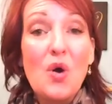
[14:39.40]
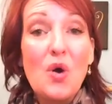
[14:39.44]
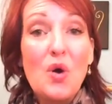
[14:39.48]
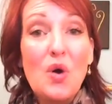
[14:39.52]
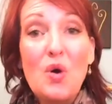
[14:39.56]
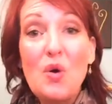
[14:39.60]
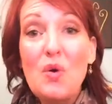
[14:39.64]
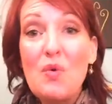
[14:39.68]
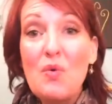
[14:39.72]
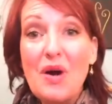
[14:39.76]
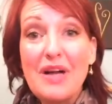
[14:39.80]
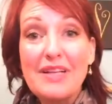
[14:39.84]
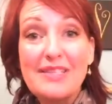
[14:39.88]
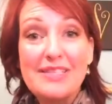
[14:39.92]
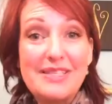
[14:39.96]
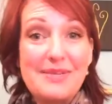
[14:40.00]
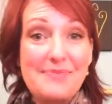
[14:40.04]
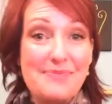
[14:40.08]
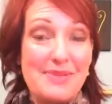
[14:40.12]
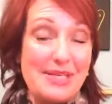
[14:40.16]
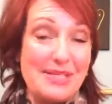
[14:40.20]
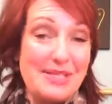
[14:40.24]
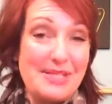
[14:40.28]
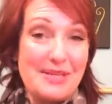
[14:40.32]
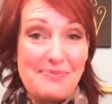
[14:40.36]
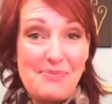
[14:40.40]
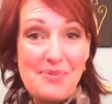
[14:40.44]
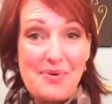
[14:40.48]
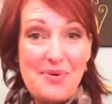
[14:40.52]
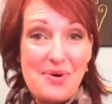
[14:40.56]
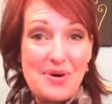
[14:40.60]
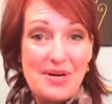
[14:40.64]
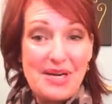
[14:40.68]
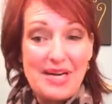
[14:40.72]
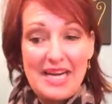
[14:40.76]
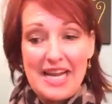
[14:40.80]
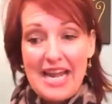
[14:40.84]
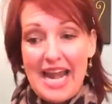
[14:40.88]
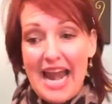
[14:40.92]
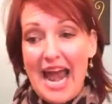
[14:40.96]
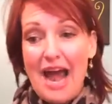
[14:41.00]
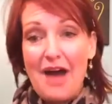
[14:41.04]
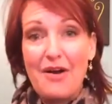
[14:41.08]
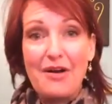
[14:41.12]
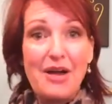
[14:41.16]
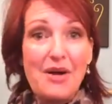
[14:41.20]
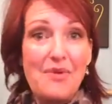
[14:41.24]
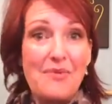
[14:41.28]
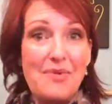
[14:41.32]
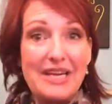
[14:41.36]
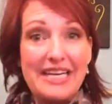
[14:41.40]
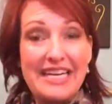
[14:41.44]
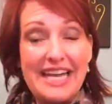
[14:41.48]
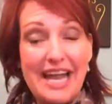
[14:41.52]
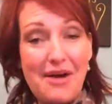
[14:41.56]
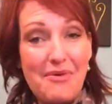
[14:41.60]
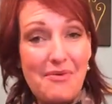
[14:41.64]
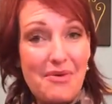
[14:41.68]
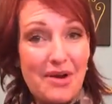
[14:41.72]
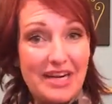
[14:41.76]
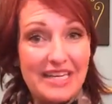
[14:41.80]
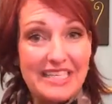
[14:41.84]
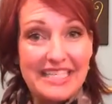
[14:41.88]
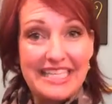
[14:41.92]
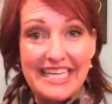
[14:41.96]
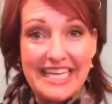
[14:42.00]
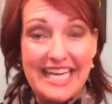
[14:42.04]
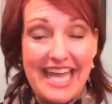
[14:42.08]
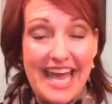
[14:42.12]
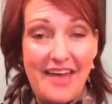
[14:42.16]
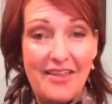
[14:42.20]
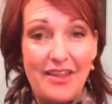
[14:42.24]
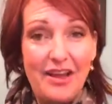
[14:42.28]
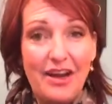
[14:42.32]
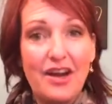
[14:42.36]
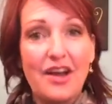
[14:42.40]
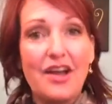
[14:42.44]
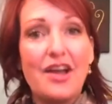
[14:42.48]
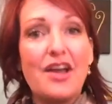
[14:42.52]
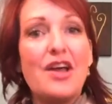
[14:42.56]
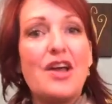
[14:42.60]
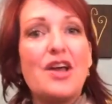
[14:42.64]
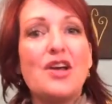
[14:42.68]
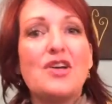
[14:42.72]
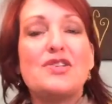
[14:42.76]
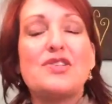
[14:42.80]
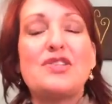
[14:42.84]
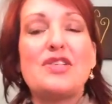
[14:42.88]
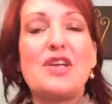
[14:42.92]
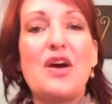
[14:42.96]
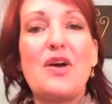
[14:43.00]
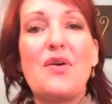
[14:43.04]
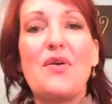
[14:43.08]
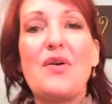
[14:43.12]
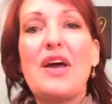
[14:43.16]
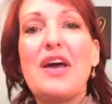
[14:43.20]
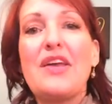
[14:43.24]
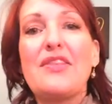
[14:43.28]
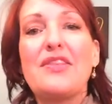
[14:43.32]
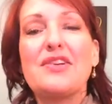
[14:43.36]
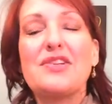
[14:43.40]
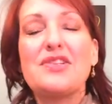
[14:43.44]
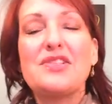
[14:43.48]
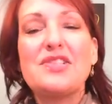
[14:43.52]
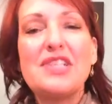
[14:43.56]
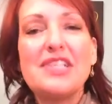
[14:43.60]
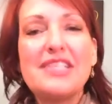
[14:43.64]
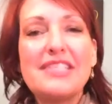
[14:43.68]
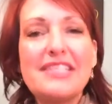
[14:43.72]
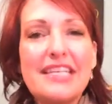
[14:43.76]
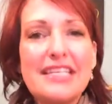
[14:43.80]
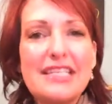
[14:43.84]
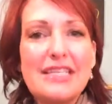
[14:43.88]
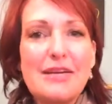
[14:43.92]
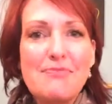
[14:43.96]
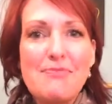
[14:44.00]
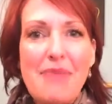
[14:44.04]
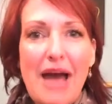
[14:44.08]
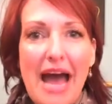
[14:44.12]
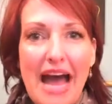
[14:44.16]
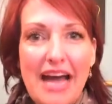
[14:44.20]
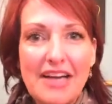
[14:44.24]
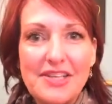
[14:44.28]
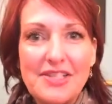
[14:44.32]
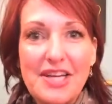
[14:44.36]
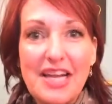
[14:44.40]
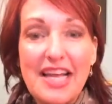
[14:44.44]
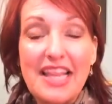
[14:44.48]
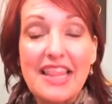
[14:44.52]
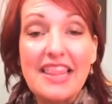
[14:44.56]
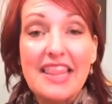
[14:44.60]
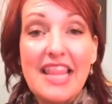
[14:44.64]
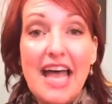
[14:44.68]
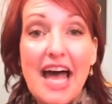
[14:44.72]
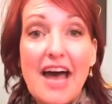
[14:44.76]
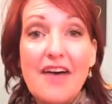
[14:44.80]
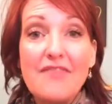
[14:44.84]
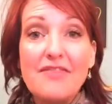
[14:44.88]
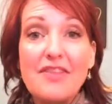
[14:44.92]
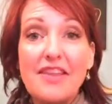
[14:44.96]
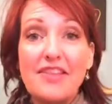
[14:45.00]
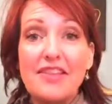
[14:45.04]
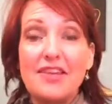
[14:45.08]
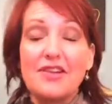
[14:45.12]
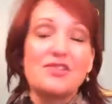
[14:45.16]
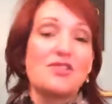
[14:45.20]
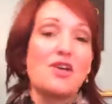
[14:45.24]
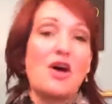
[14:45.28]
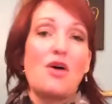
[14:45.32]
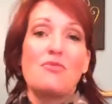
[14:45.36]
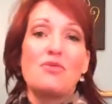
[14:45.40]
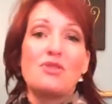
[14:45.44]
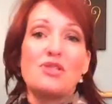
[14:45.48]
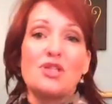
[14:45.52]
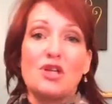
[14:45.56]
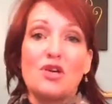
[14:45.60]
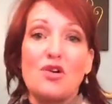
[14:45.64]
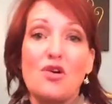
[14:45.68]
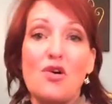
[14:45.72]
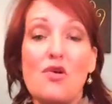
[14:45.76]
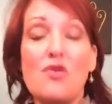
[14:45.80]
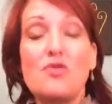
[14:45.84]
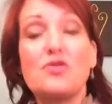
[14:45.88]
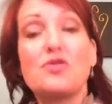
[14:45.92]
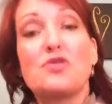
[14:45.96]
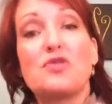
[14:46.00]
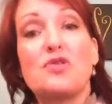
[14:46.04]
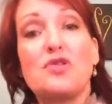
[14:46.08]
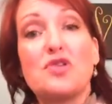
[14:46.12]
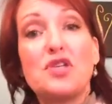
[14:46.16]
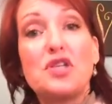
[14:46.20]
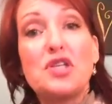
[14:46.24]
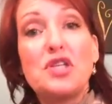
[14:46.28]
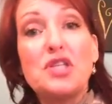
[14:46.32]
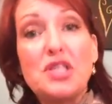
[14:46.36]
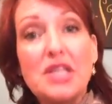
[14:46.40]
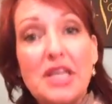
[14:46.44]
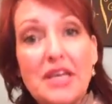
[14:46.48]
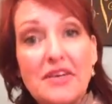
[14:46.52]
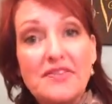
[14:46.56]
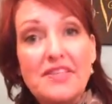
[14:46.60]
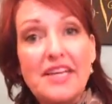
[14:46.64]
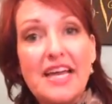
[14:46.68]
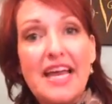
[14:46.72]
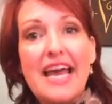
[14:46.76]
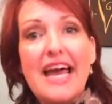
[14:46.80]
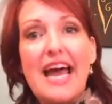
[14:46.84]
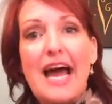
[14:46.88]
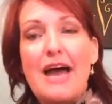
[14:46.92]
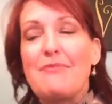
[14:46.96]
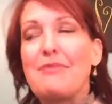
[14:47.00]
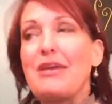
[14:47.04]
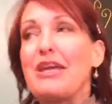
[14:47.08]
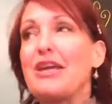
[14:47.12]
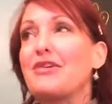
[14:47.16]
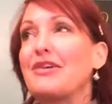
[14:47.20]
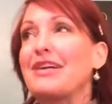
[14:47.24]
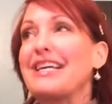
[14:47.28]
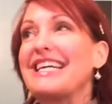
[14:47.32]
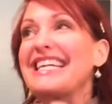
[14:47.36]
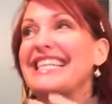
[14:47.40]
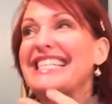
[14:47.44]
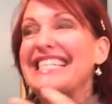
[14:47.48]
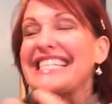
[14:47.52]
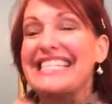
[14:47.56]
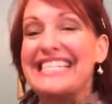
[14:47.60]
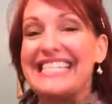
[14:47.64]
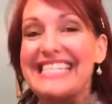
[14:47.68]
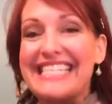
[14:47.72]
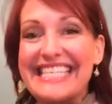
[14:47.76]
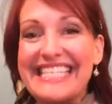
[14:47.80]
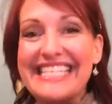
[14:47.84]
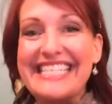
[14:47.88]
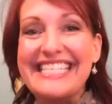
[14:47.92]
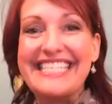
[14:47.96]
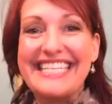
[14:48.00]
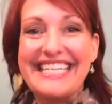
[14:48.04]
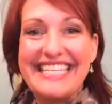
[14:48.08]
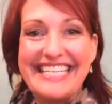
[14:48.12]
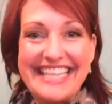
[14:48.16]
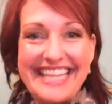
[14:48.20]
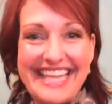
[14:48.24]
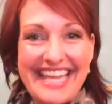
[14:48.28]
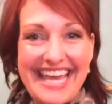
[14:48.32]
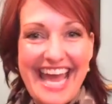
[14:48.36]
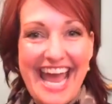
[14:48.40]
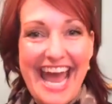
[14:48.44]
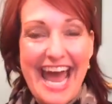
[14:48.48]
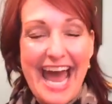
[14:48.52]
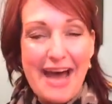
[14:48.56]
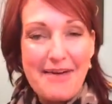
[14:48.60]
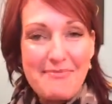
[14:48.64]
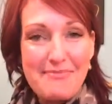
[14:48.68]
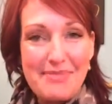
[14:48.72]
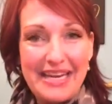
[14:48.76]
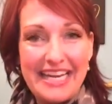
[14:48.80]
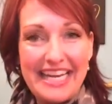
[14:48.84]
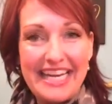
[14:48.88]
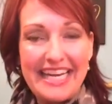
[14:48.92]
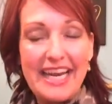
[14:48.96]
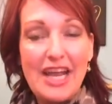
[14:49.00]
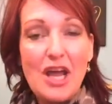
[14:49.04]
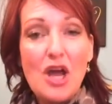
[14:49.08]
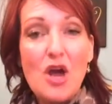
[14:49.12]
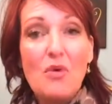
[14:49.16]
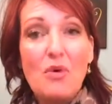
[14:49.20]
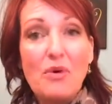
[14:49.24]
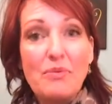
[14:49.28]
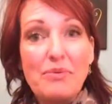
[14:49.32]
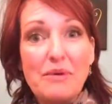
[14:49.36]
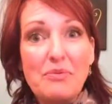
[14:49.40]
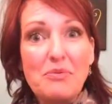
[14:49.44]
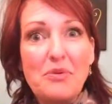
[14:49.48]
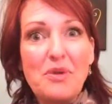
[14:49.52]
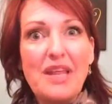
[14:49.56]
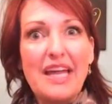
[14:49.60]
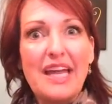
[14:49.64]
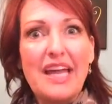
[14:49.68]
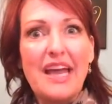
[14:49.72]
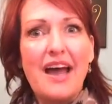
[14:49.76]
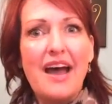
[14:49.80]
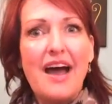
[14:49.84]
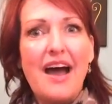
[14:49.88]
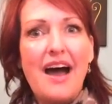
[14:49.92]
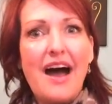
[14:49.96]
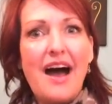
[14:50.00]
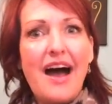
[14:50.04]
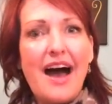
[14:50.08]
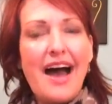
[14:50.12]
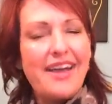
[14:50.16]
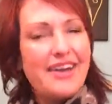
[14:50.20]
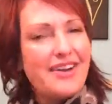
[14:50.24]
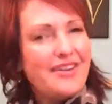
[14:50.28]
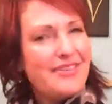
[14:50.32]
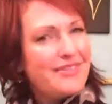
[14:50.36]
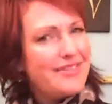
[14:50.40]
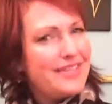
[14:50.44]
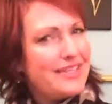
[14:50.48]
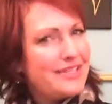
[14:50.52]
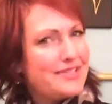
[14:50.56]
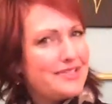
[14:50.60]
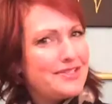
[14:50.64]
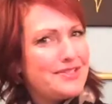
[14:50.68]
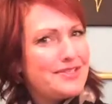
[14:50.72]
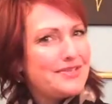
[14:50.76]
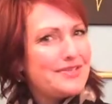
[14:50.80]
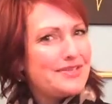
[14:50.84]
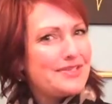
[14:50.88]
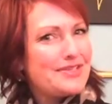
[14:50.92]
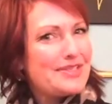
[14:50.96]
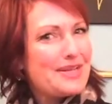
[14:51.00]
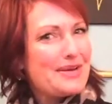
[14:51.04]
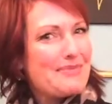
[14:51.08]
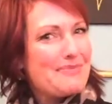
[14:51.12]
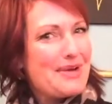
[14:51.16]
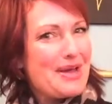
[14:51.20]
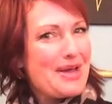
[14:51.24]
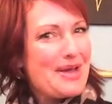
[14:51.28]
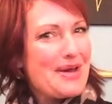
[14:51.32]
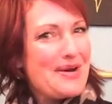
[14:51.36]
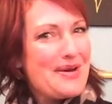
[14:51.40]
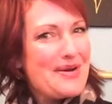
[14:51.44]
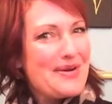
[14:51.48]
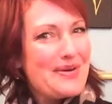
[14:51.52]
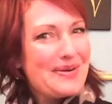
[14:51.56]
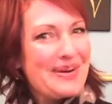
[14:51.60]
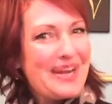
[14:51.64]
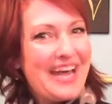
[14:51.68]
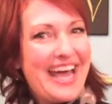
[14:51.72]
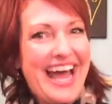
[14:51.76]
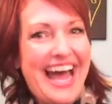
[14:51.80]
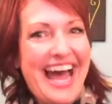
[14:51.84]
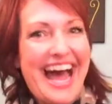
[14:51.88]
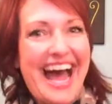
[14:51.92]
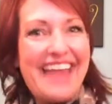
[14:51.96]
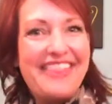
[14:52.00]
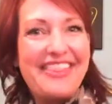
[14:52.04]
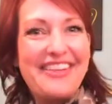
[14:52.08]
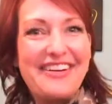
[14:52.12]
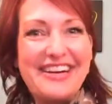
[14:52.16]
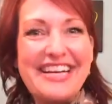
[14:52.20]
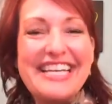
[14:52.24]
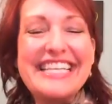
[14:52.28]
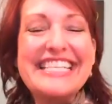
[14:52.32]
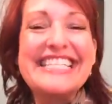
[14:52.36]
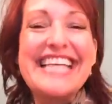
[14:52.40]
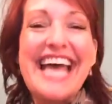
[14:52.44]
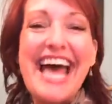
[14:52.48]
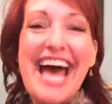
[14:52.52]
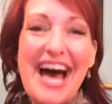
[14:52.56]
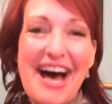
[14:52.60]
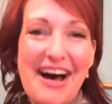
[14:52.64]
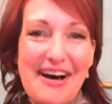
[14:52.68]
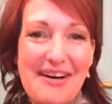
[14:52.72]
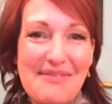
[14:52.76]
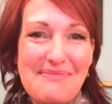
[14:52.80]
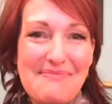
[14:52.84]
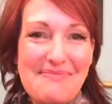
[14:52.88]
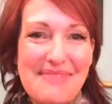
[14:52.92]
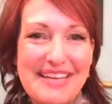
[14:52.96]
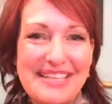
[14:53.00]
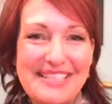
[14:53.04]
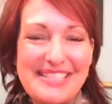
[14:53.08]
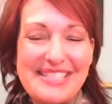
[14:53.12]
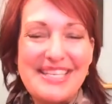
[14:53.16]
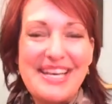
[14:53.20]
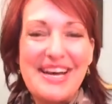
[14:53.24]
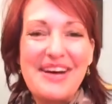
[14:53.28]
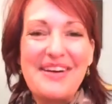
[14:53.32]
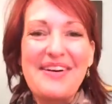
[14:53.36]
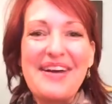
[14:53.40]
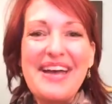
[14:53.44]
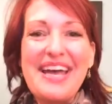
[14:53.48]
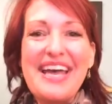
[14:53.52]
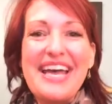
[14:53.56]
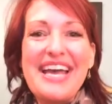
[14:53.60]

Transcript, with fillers: Who wants to be supported and how can we network together? So there's just such a passion. I love that there's almost a cultural shift I'm hearing consistently happening where people are like, I don't need to do this on my own. There is help. So